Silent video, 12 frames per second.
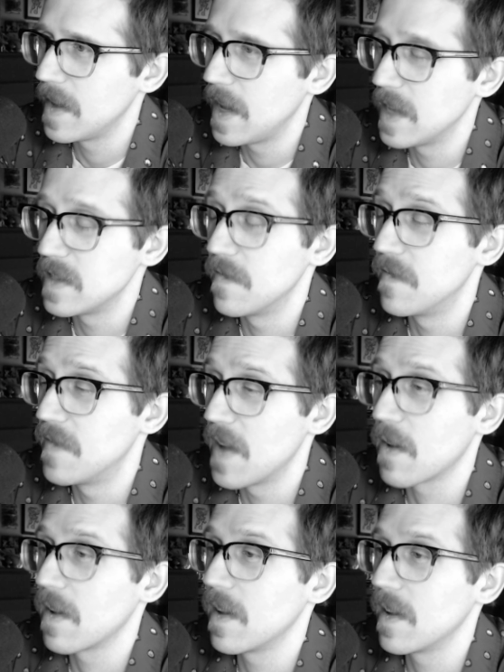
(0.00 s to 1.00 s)
It's
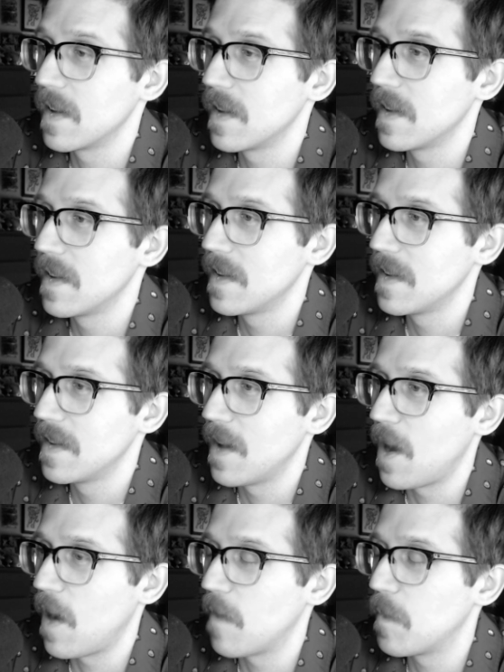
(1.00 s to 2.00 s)
very
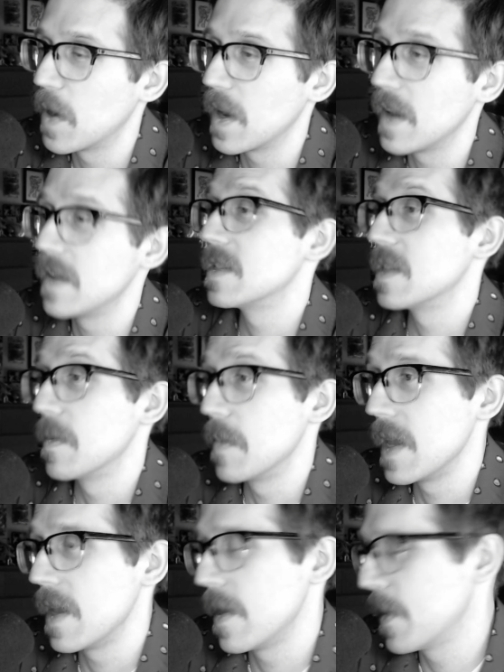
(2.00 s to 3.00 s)
off-putting to me,